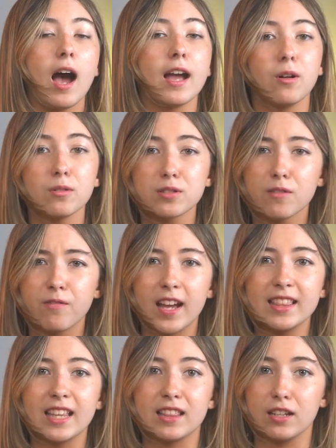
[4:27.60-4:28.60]
I also
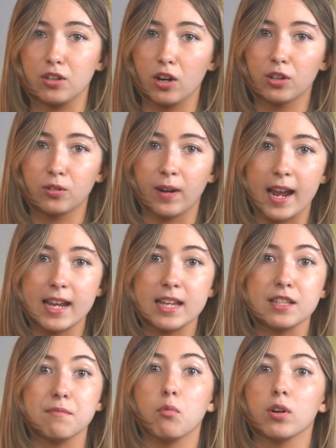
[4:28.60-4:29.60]
find that the dark gray
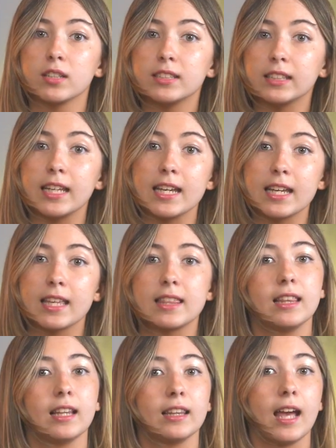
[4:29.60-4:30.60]
is more sleek
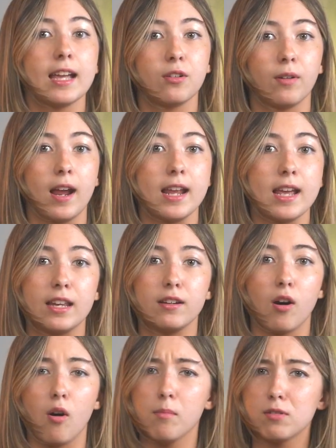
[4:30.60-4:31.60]
than the light gray
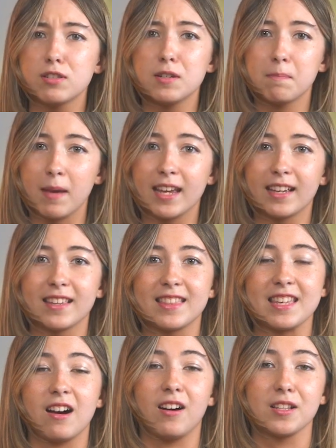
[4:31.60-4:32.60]
and almost pink
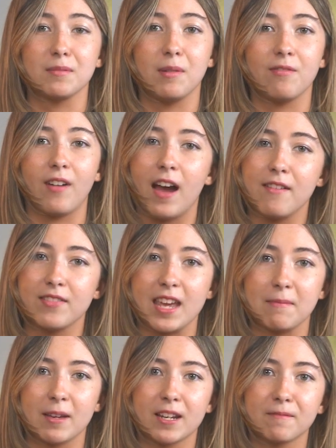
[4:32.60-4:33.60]
the Osmo 5
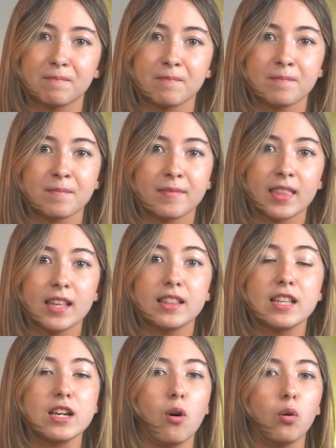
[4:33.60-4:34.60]
came in.
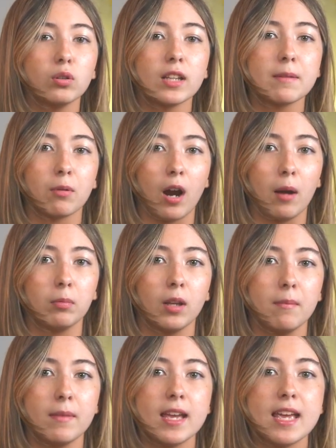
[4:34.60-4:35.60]
The only
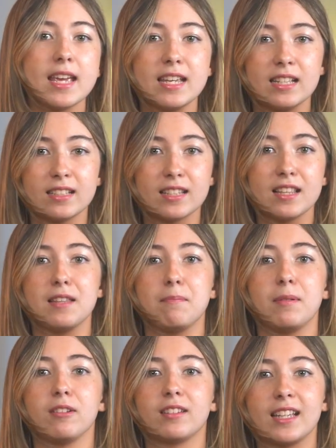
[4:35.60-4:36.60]
problem is the
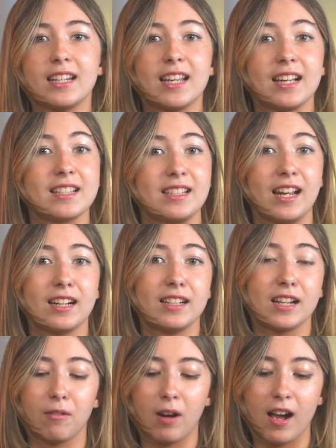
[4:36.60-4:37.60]
built-in
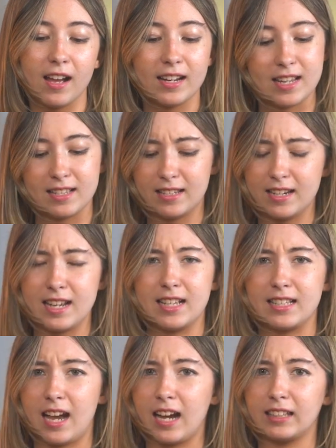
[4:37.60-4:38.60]
extending rod isn't
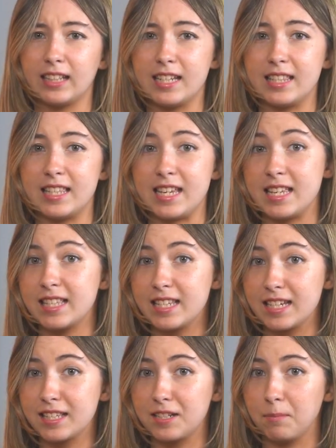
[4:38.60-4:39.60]
exactly the
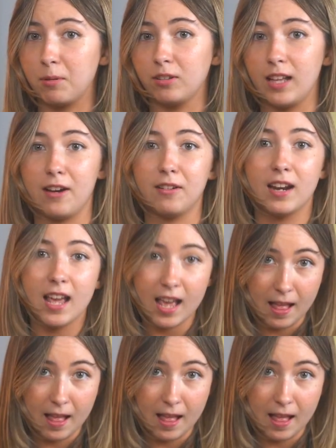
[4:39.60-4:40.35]
easiest to pull out.